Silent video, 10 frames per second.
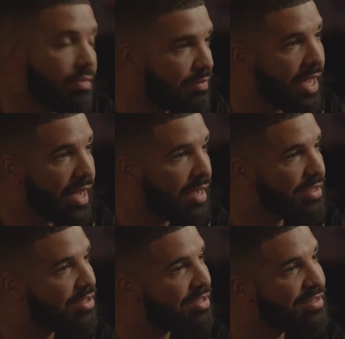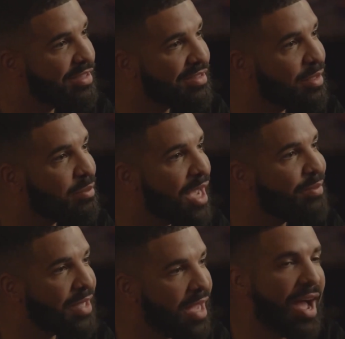yeah, it's just it's
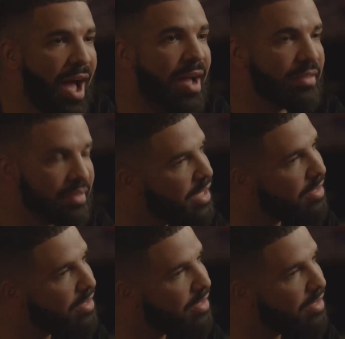sometimes I, I some,